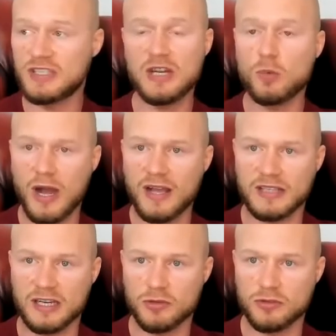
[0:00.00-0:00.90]
seen wild
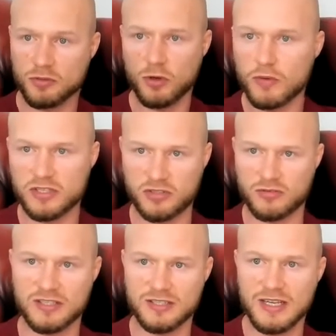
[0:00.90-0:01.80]
animals they're always
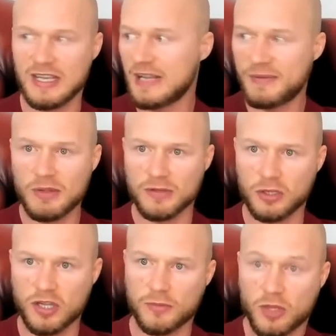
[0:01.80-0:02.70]
stressed if you even
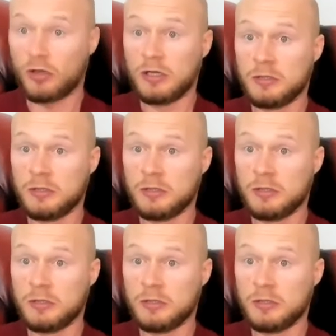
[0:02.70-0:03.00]
look at them they go